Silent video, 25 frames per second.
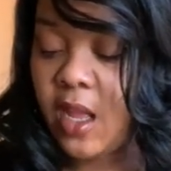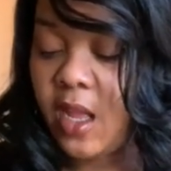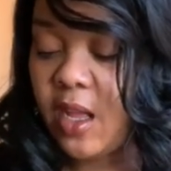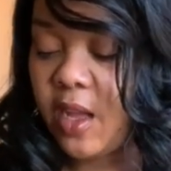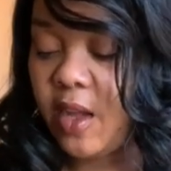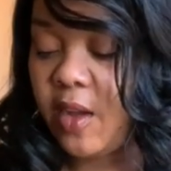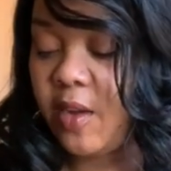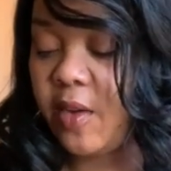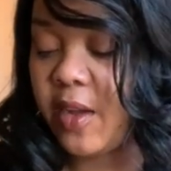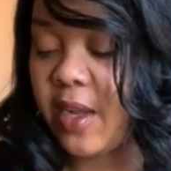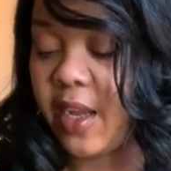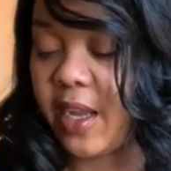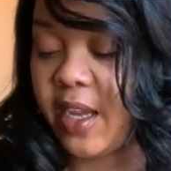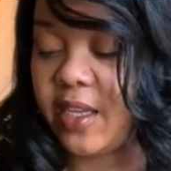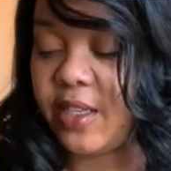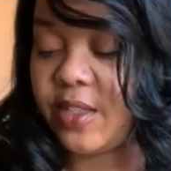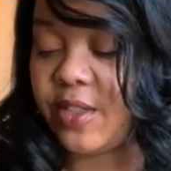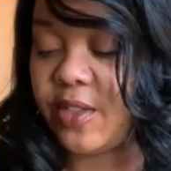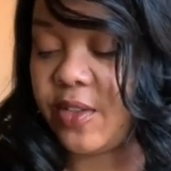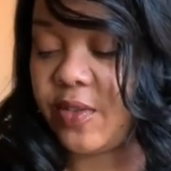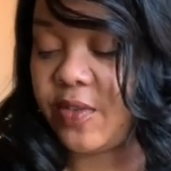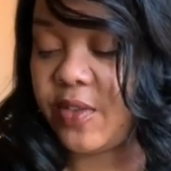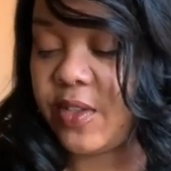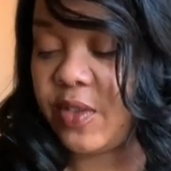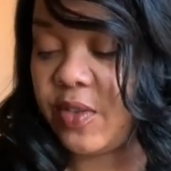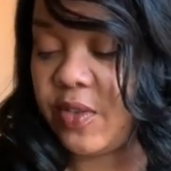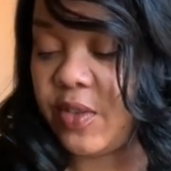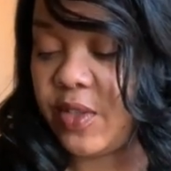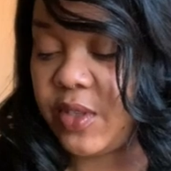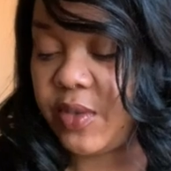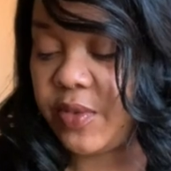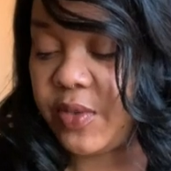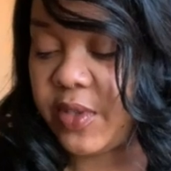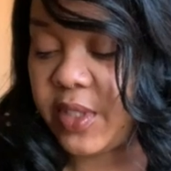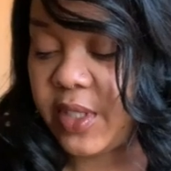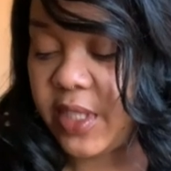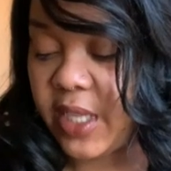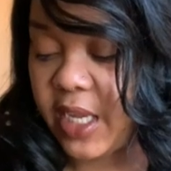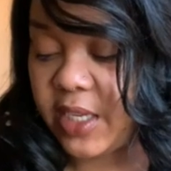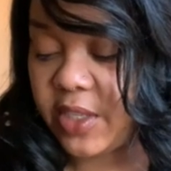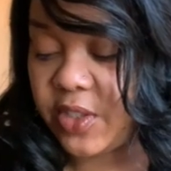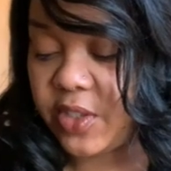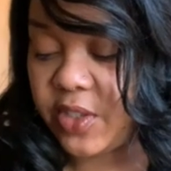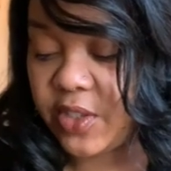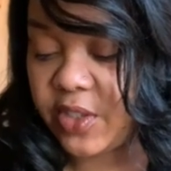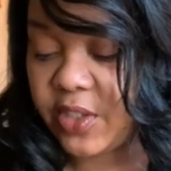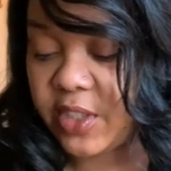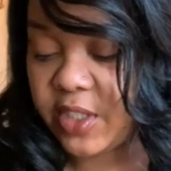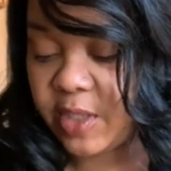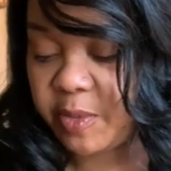Okay, so if this is a
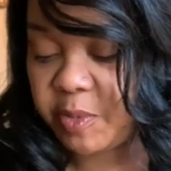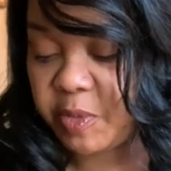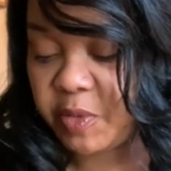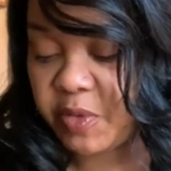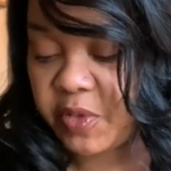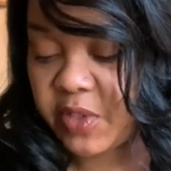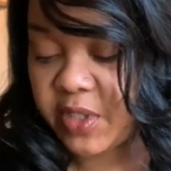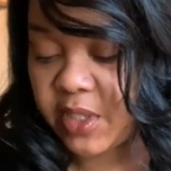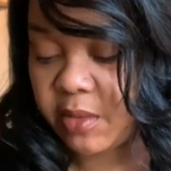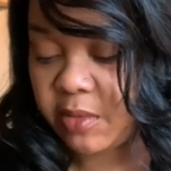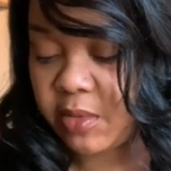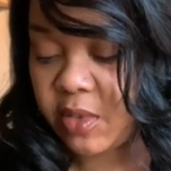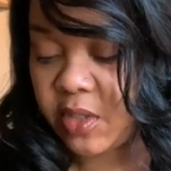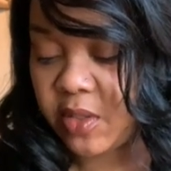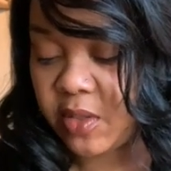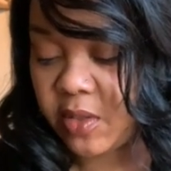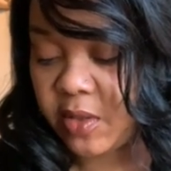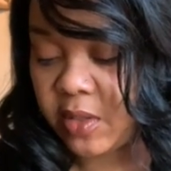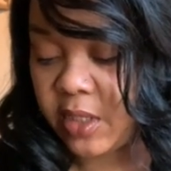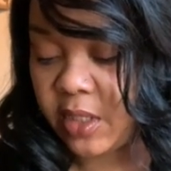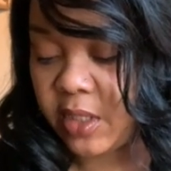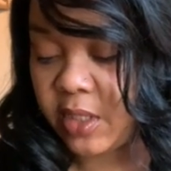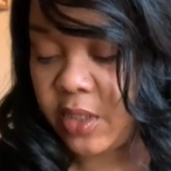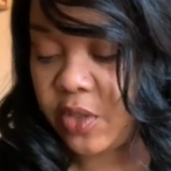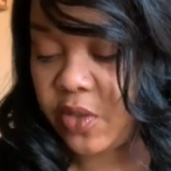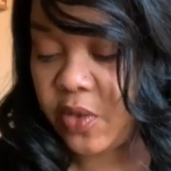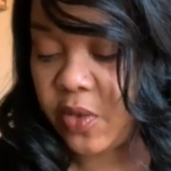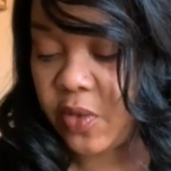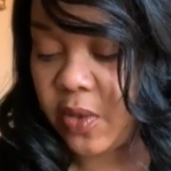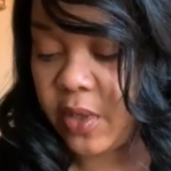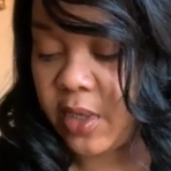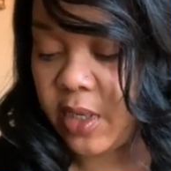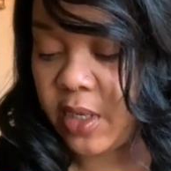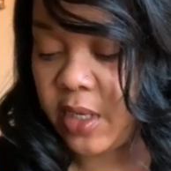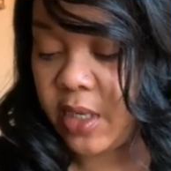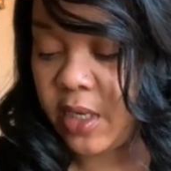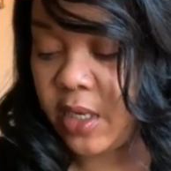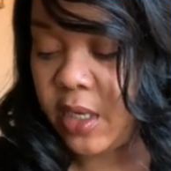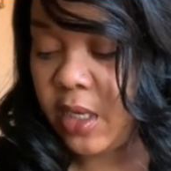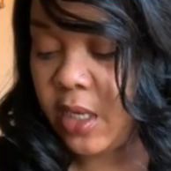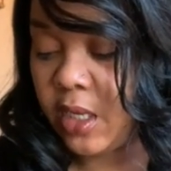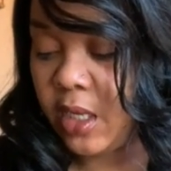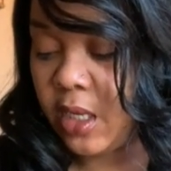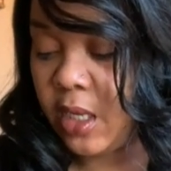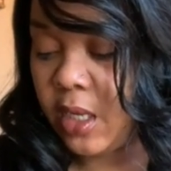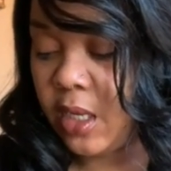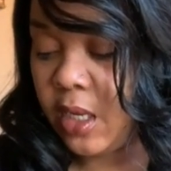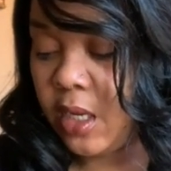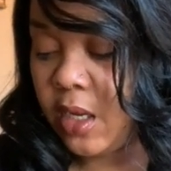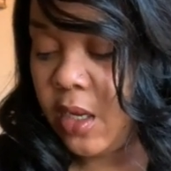relationship of some sort, sort
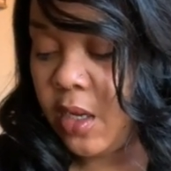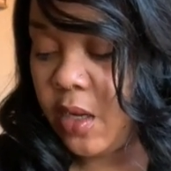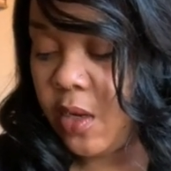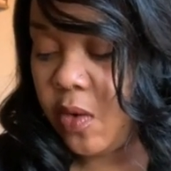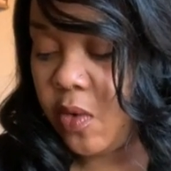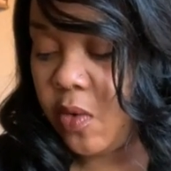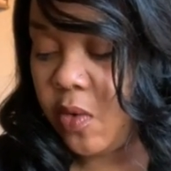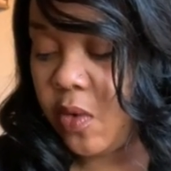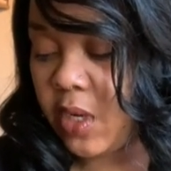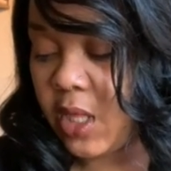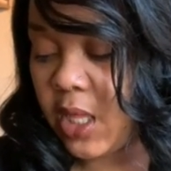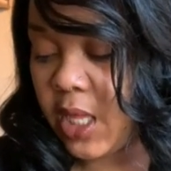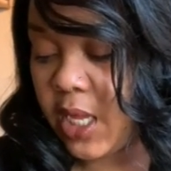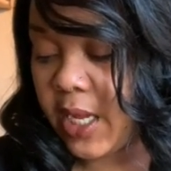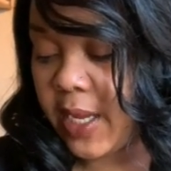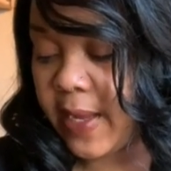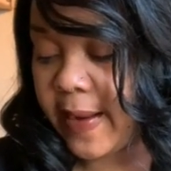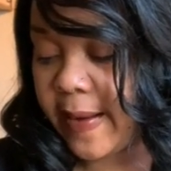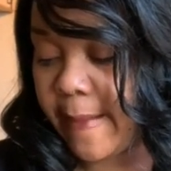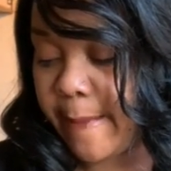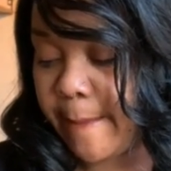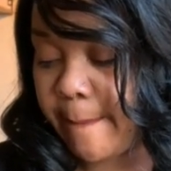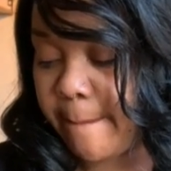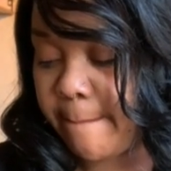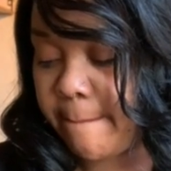or like